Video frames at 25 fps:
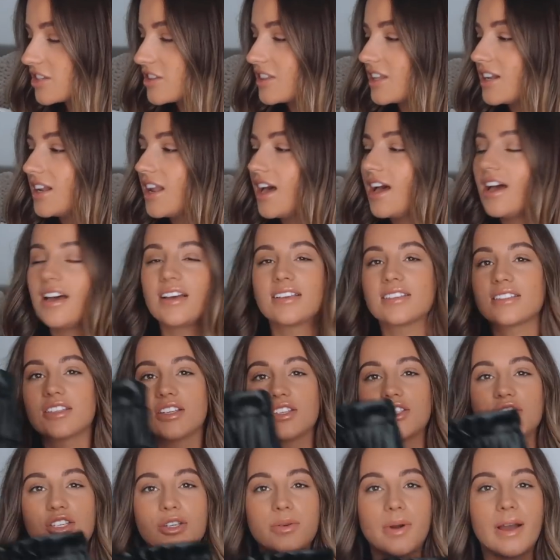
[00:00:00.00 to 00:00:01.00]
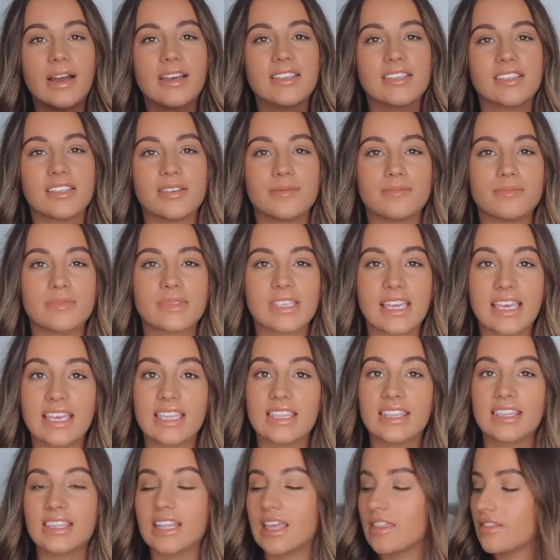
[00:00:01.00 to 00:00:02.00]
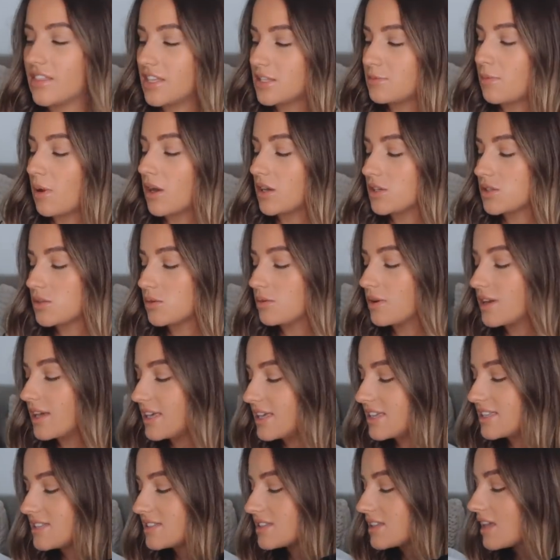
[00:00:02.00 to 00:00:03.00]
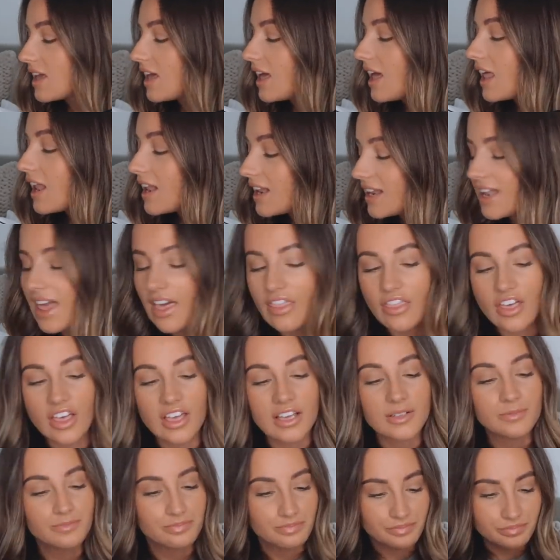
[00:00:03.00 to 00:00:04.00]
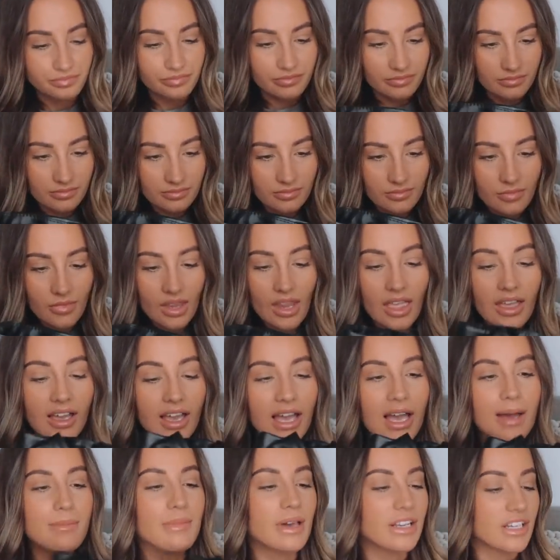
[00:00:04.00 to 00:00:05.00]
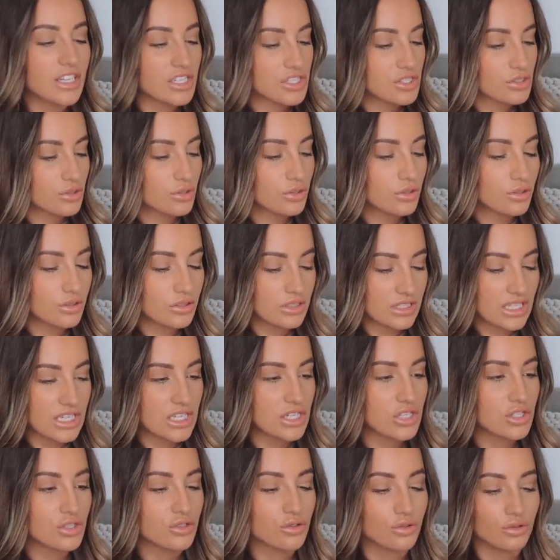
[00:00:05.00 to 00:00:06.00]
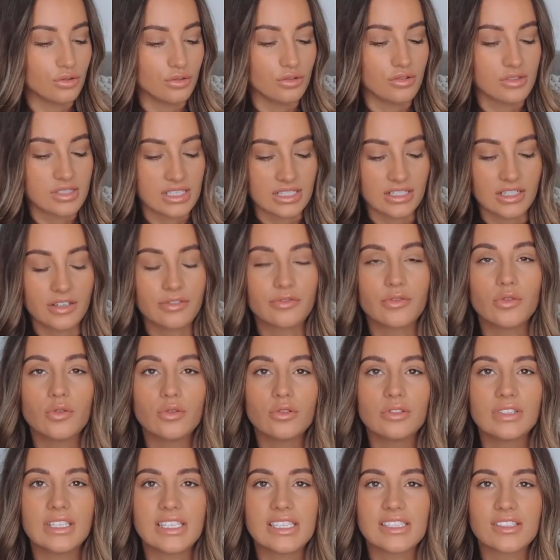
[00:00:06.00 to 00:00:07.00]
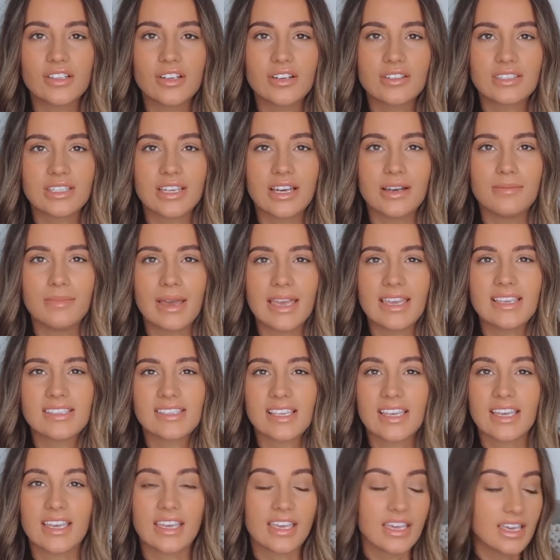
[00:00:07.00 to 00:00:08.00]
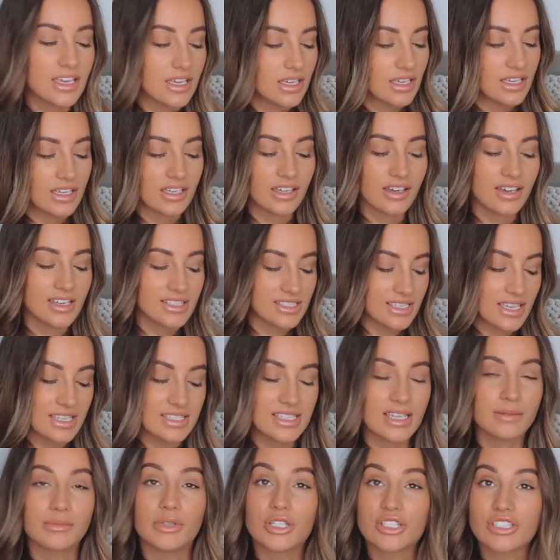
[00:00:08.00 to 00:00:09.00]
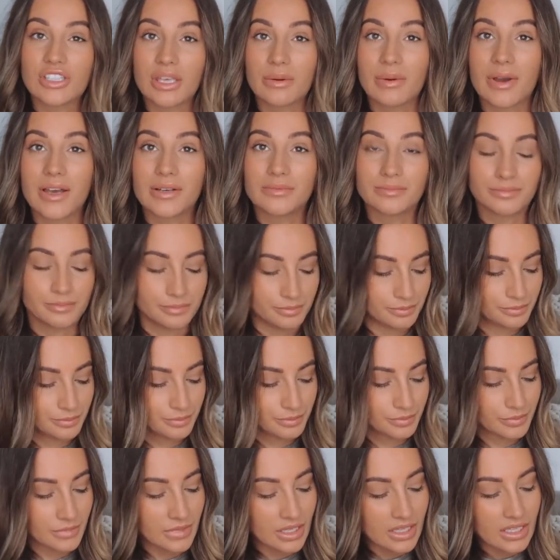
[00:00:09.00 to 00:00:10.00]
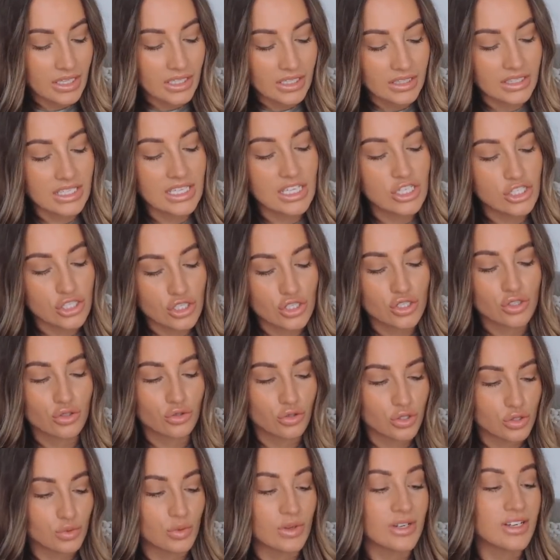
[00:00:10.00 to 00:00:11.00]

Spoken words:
so the last two items in this parcel is leather. And I saw these shorts and I thought these looked amazing, and guys, guess how much they were. These shorts